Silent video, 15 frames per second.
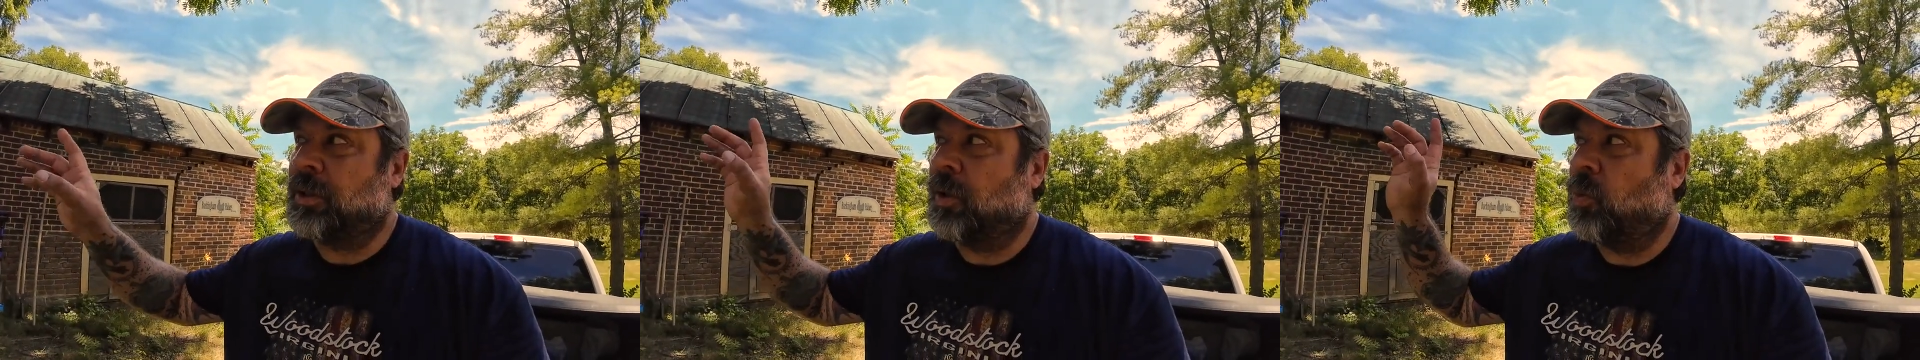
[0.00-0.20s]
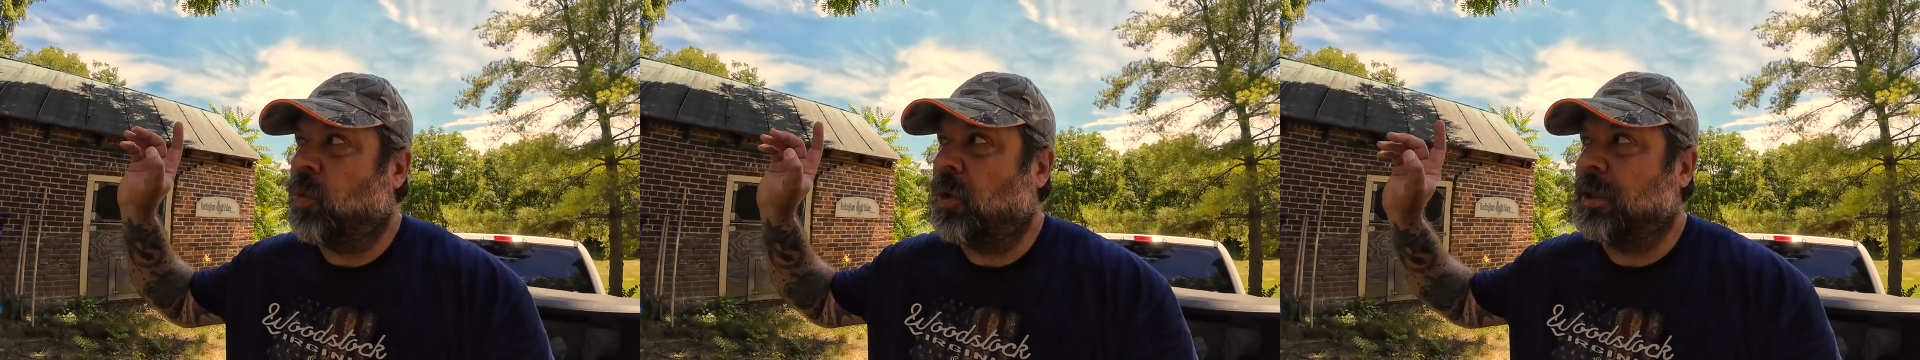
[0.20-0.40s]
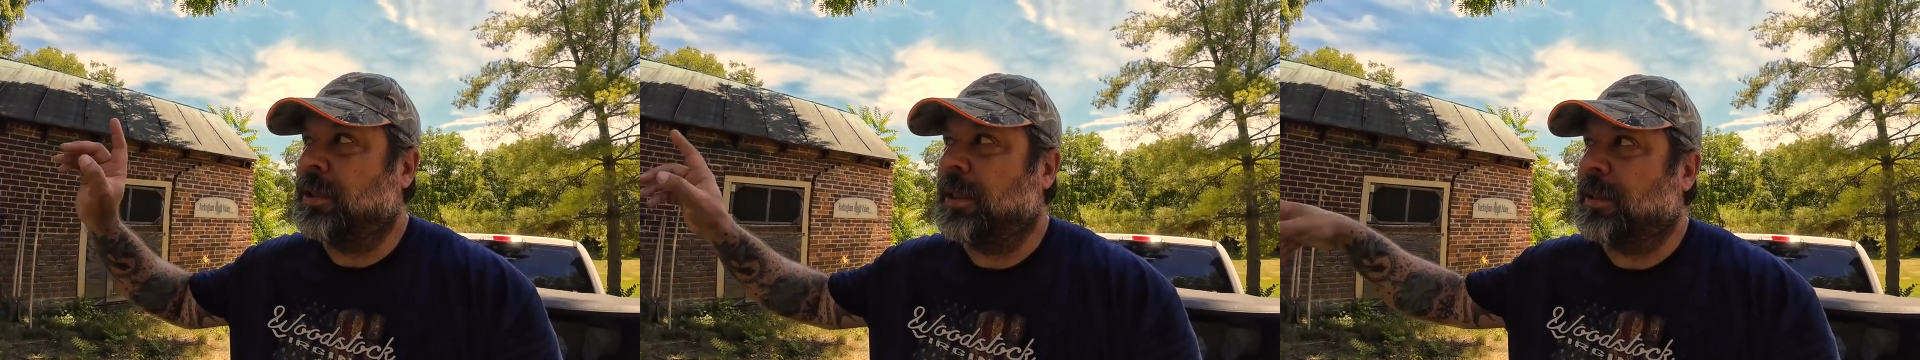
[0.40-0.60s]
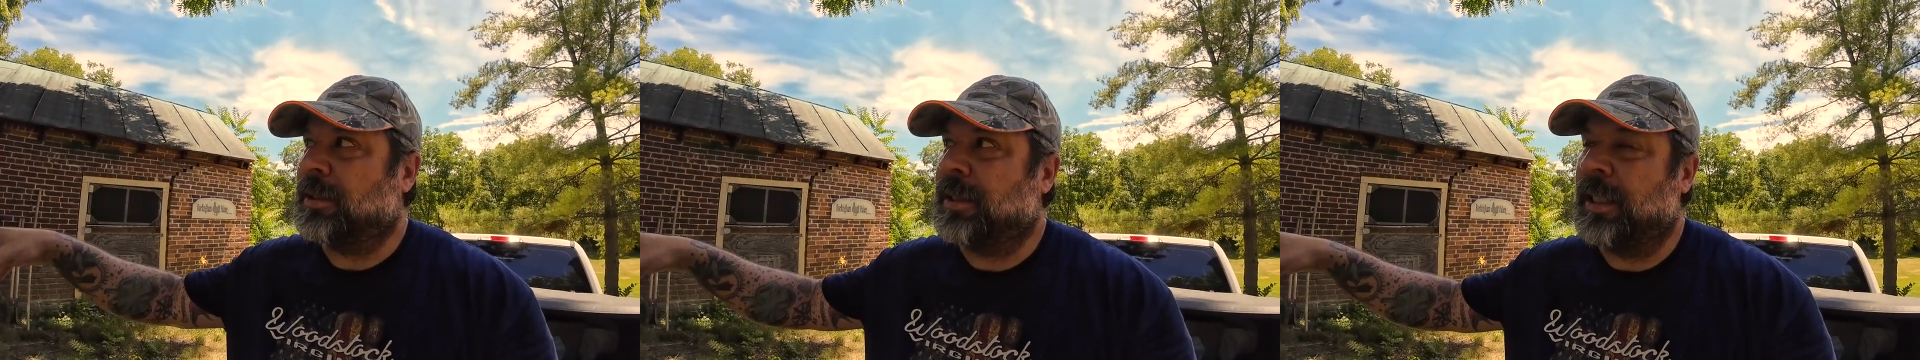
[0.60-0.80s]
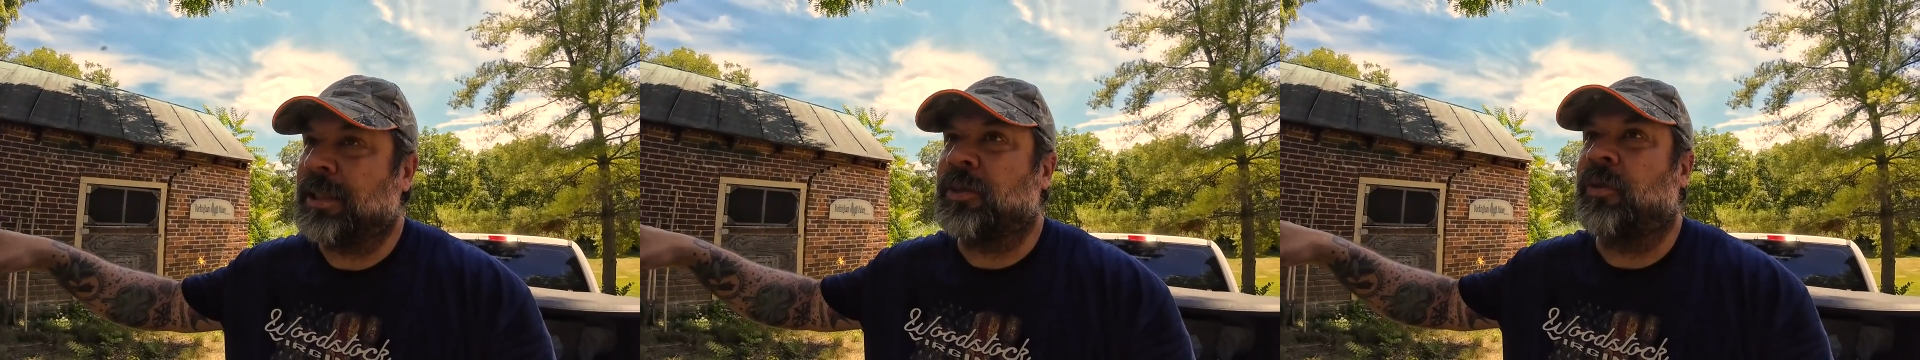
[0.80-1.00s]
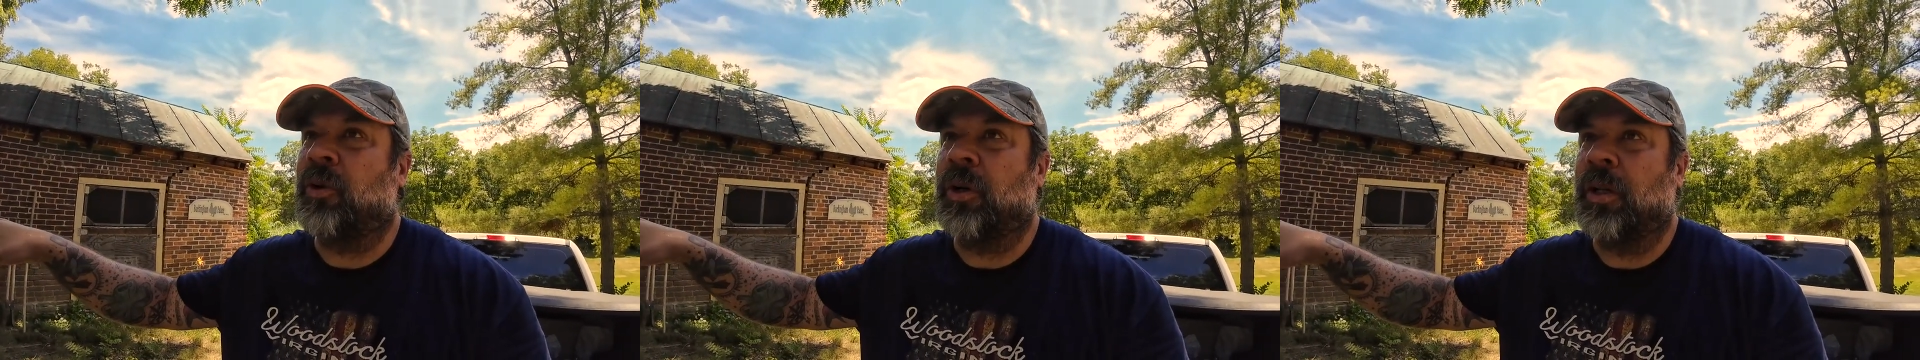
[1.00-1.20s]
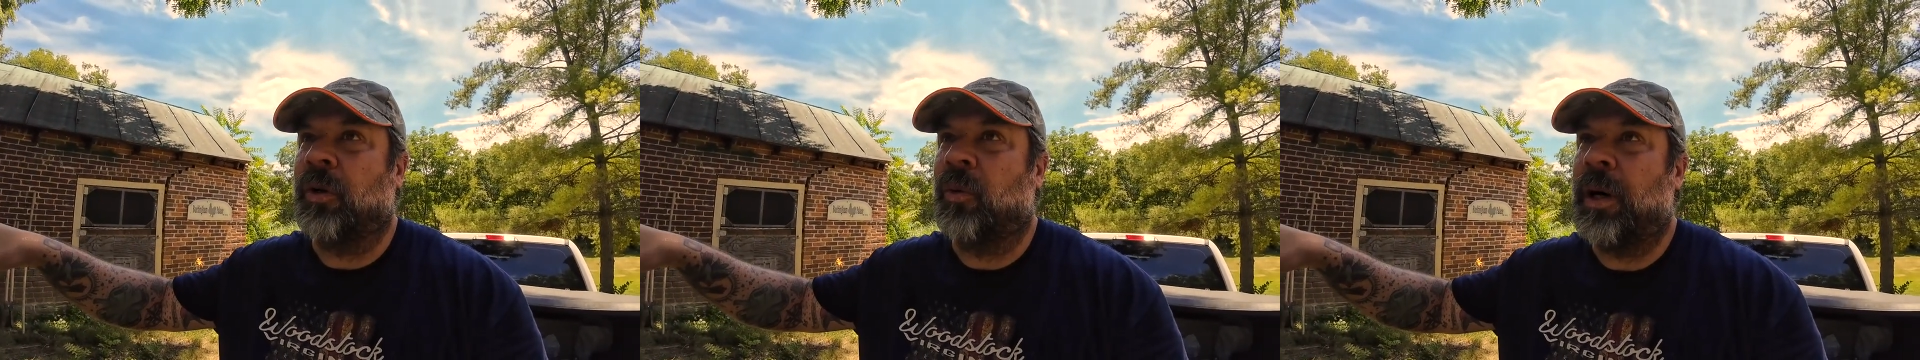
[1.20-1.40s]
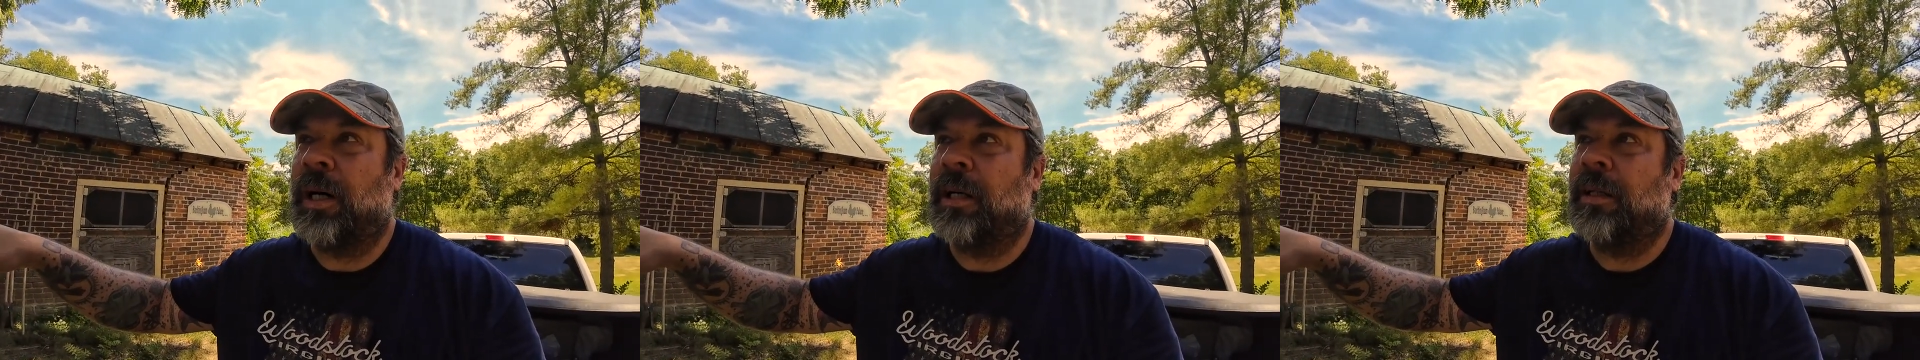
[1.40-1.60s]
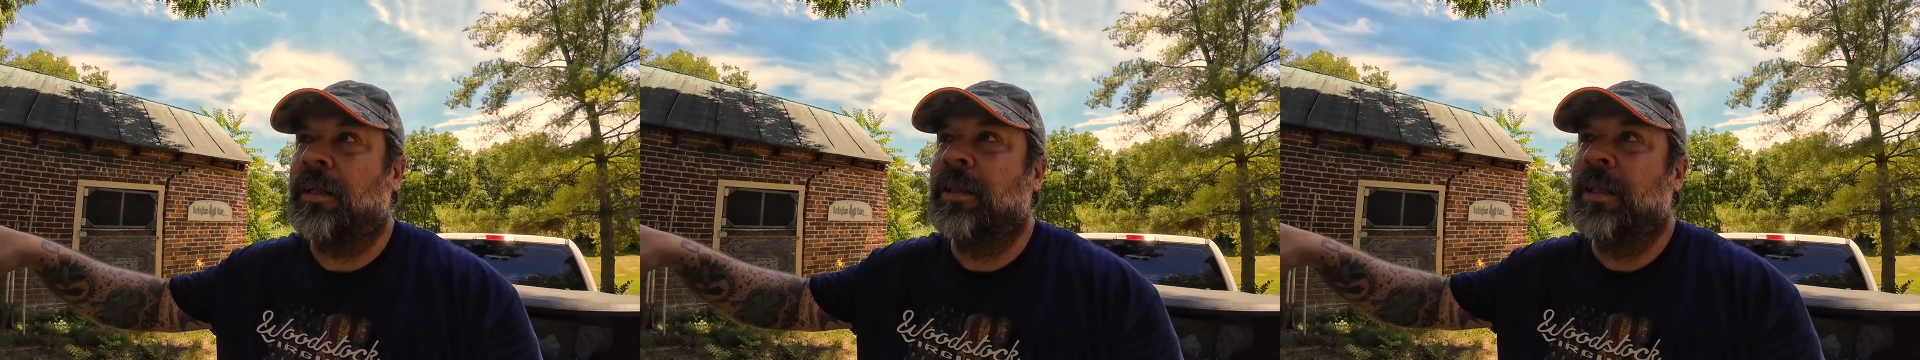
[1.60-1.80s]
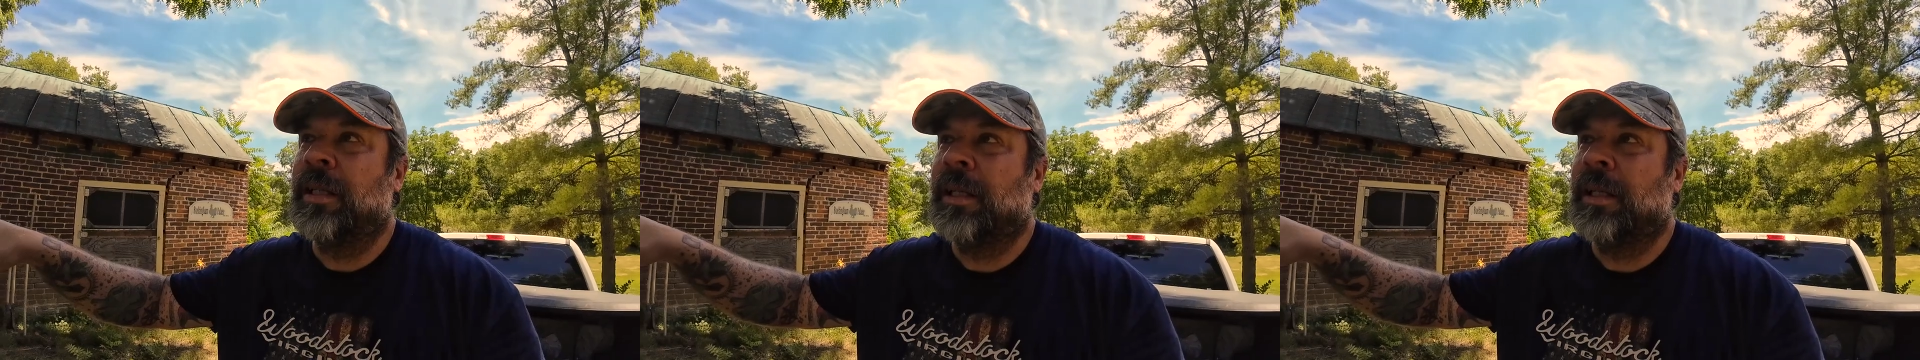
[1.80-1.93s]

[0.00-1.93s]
so once it sets for a little while,